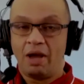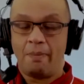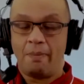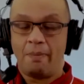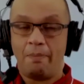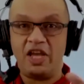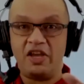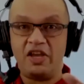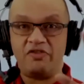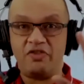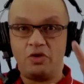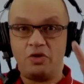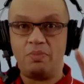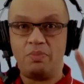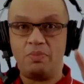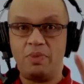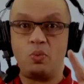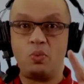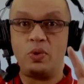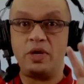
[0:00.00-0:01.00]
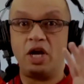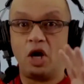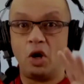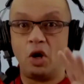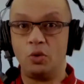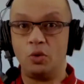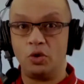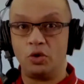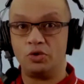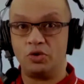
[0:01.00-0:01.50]
believe you me, we
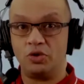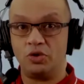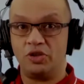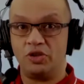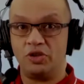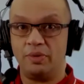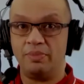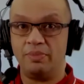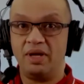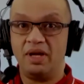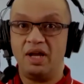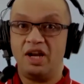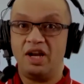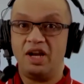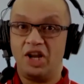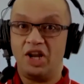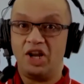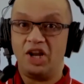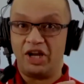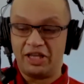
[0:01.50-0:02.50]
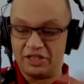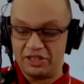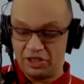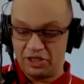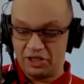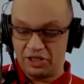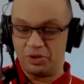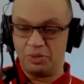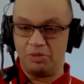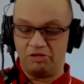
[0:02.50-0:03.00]
hold on to them like there's
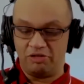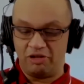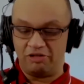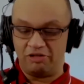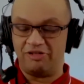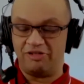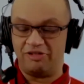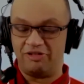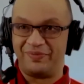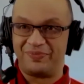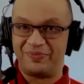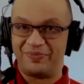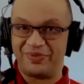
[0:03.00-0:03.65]
no tomorrow, right?